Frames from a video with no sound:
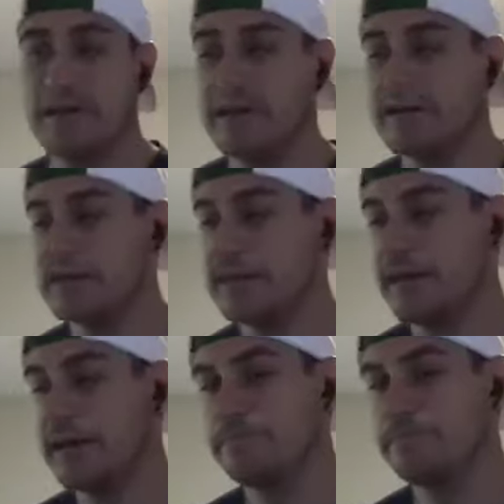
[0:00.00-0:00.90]
does
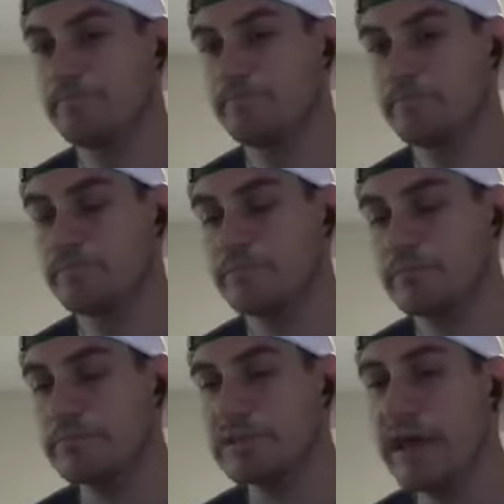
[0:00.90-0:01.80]

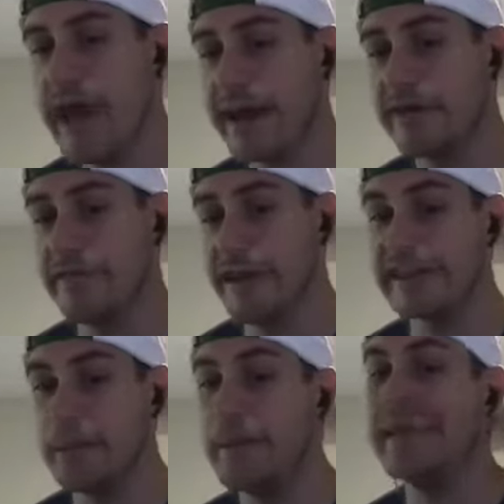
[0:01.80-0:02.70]
aggravate the
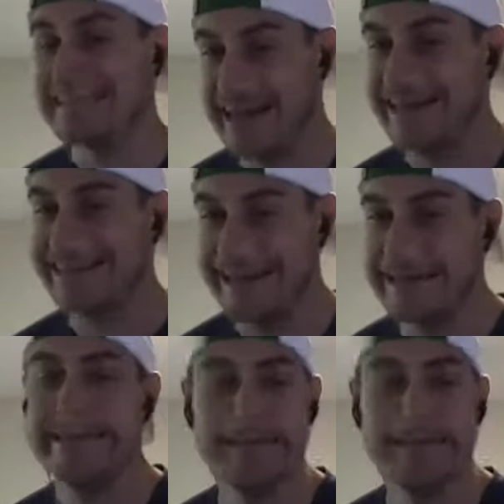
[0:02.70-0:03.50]
piss at you. I'll